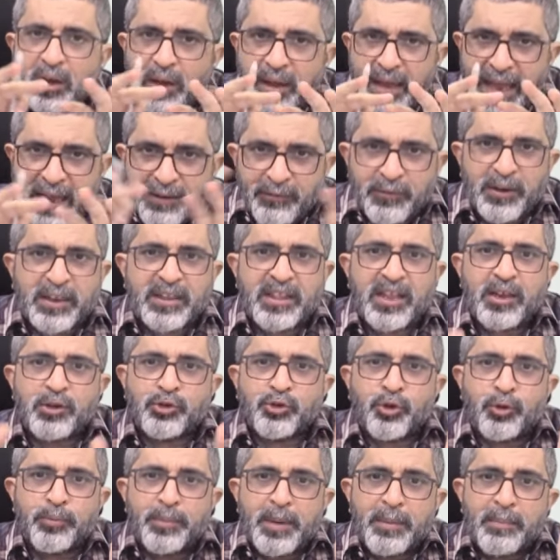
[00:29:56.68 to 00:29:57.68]
everything
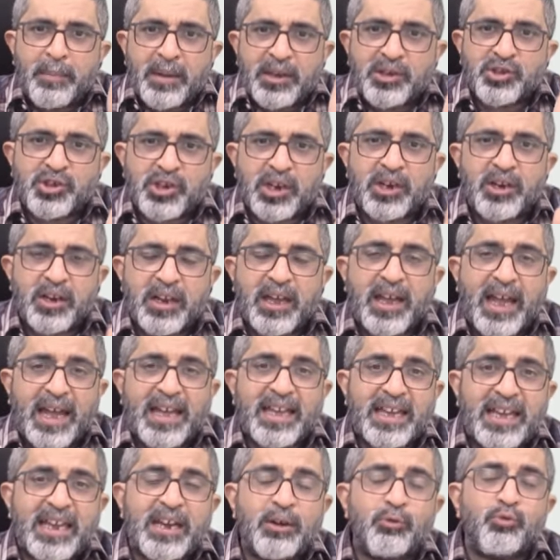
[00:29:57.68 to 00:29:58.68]
should be mentioned
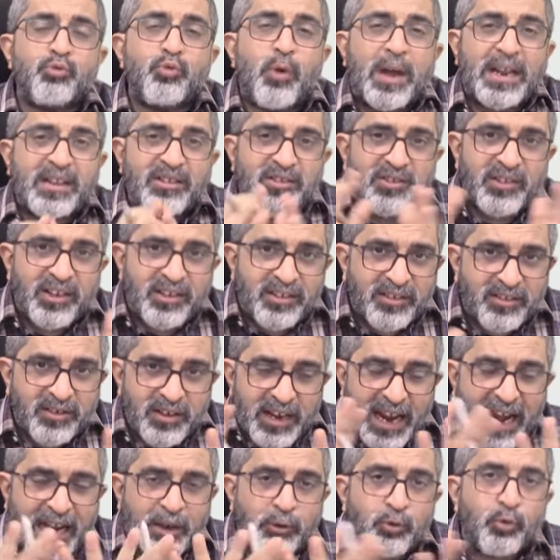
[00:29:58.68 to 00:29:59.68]
in one gist
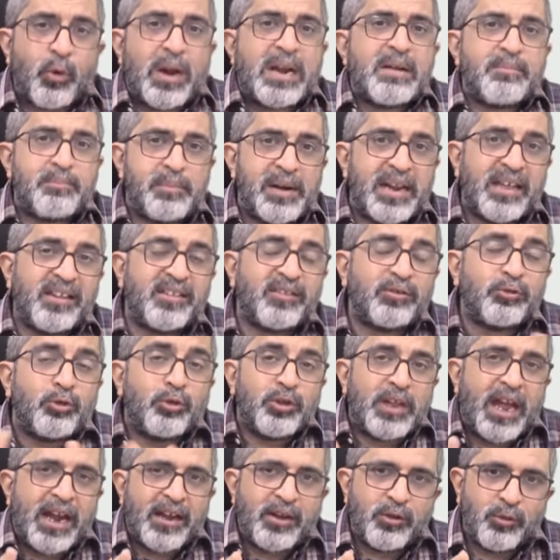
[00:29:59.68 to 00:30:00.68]
at one place, so
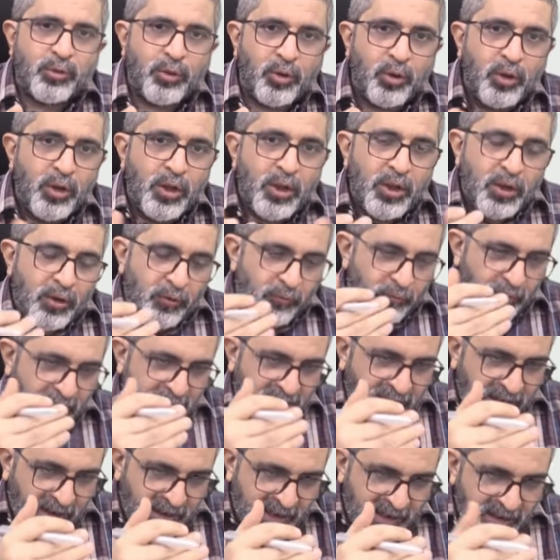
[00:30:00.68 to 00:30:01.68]
that, you know, when
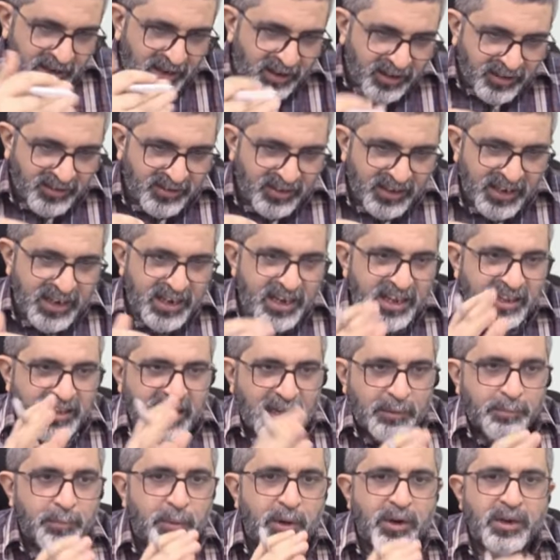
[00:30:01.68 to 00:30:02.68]
the reader is reading
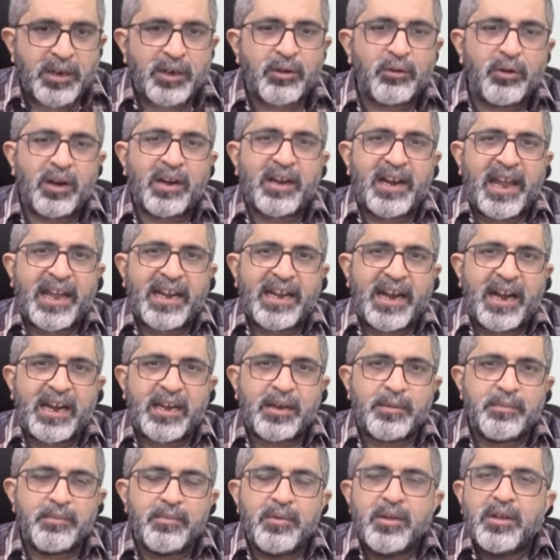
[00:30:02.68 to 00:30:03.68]
that particular line
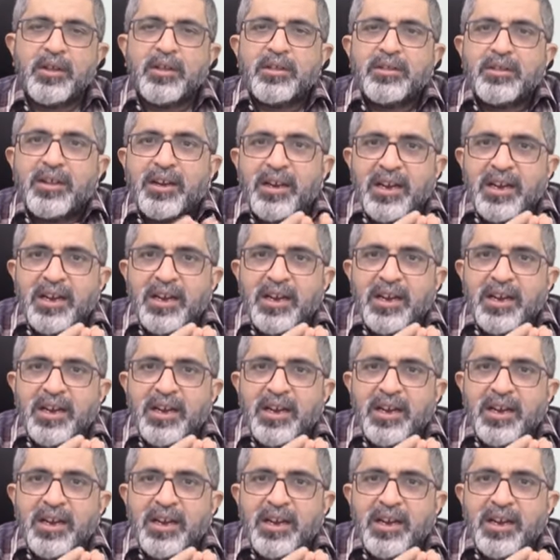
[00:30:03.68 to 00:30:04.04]
item, the